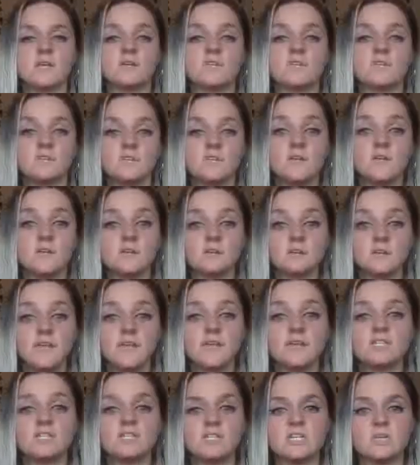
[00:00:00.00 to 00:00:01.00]
feel the
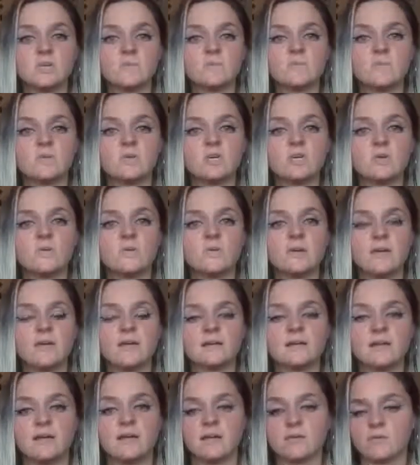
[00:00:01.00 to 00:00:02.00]
energy, you absorb it
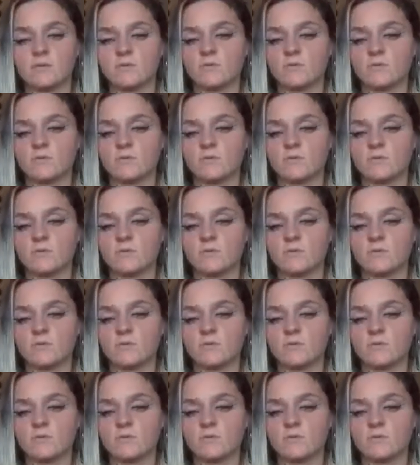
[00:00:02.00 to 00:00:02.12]
like